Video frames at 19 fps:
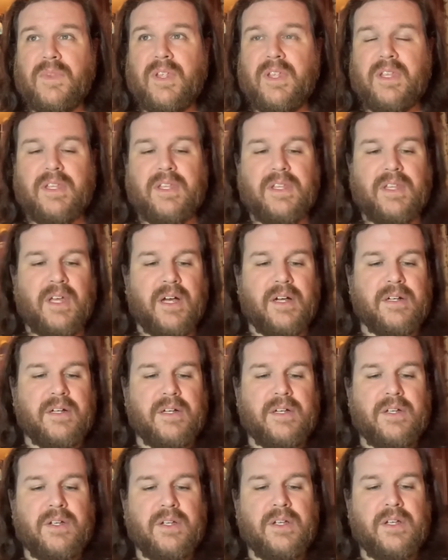
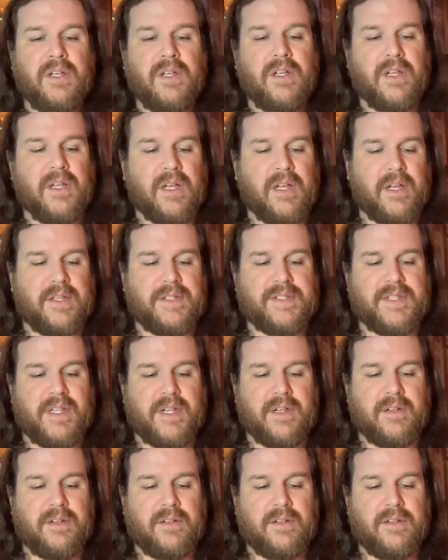young, is it
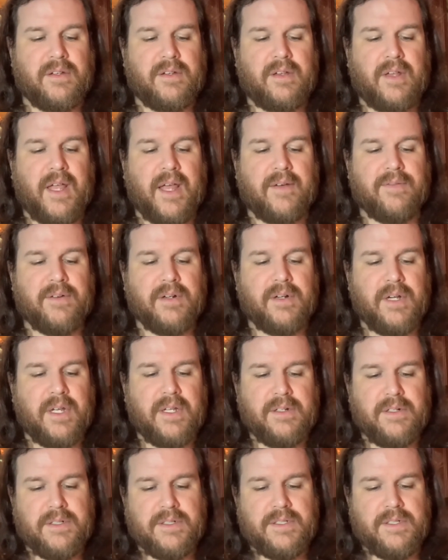Ever
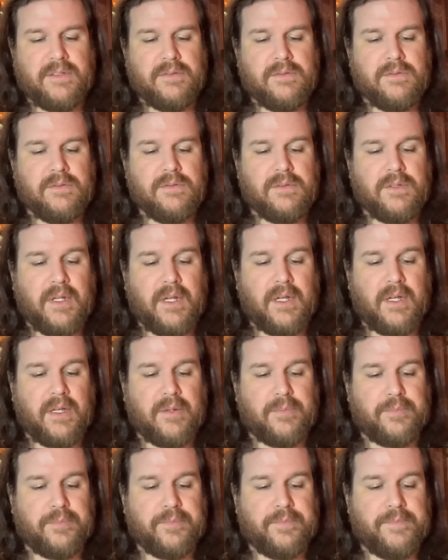Anderson? I'm